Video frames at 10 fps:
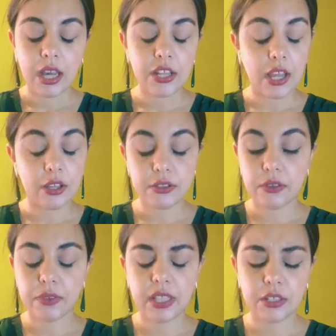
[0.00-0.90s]
I, I
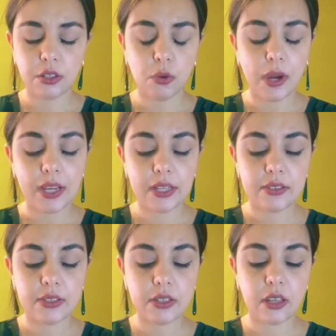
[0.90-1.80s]
also feel like you're
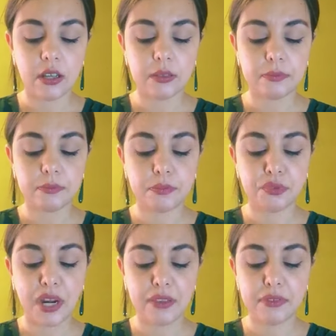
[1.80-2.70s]
quite um,
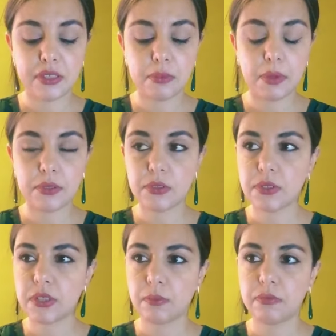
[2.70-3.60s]
private about
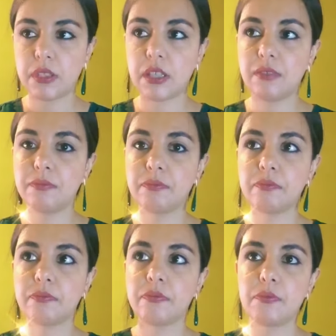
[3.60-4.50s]
something
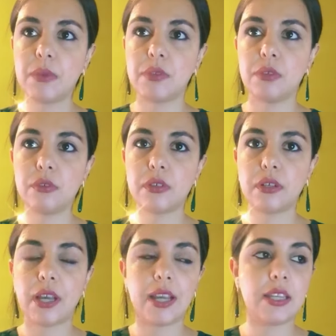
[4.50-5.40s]
Maybe you're
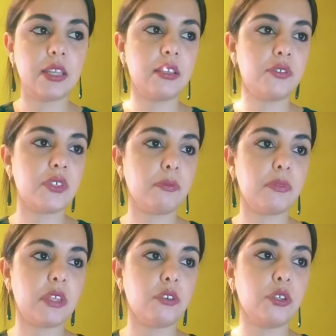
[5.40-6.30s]
hiding here
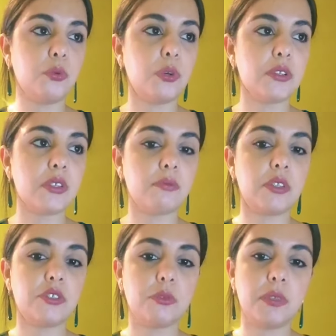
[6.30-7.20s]
something or you want
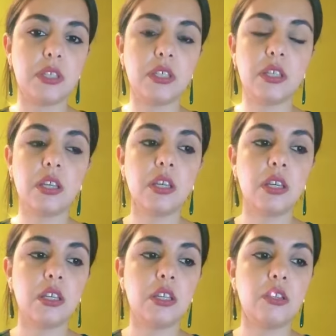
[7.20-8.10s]
something to be,
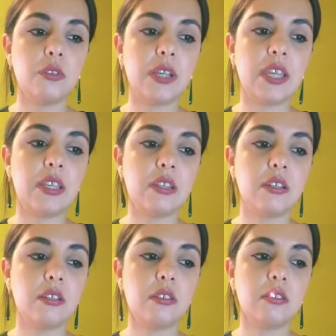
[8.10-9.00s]
you know,
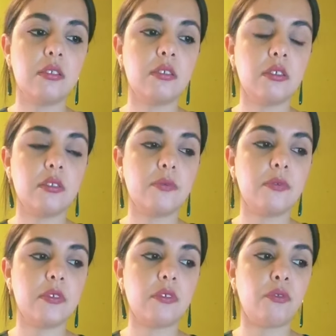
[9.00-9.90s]
hidden
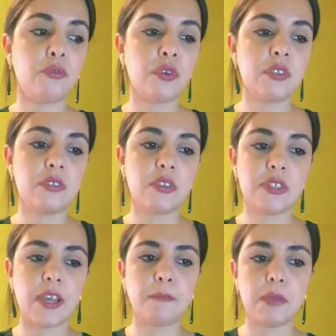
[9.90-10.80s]
for the
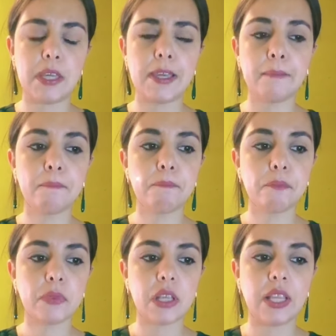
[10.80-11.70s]
time being,
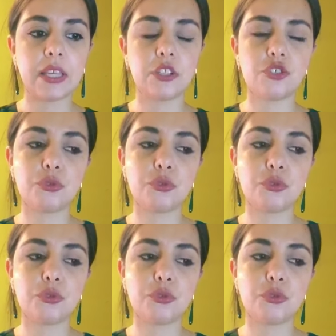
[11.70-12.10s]
like a